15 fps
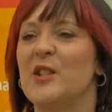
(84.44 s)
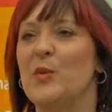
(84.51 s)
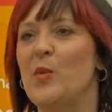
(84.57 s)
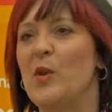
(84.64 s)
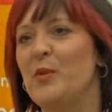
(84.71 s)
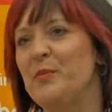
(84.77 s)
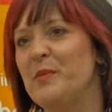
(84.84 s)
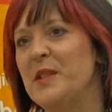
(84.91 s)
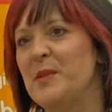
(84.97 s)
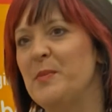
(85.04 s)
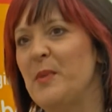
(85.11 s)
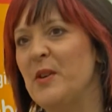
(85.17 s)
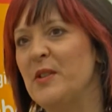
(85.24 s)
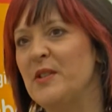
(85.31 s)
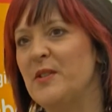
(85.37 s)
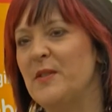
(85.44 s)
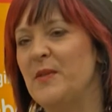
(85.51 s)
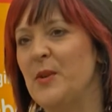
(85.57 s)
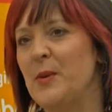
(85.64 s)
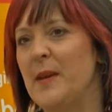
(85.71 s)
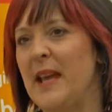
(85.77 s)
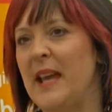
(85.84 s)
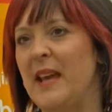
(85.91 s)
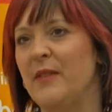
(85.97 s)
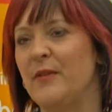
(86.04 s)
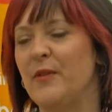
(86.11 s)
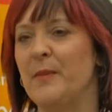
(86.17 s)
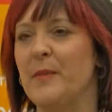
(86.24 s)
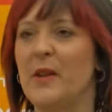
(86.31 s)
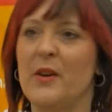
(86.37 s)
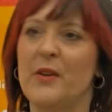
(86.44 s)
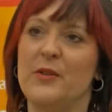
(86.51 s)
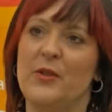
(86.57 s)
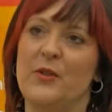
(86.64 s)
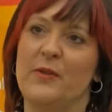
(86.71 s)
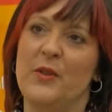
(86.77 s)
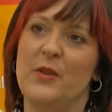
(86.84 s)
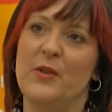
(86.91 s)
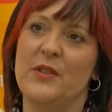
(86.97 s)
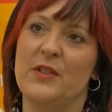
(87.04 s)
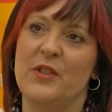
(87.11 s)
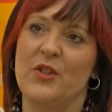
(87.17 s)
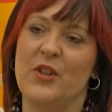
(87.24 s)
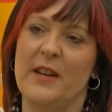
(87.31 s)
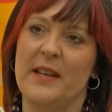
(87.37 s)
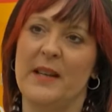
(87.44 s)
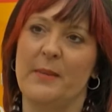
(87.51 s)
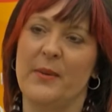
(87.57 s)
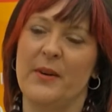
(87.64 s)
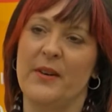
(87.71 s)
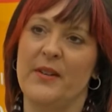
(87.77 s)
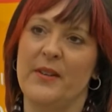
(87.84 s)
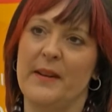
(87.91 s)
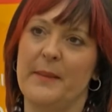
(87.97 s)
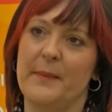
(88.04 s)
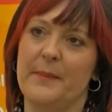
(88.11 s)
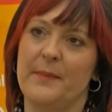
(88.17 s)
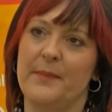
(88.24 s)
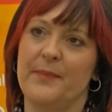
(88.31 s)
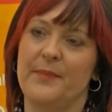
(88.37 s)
So what response have you had from those who've used the training program?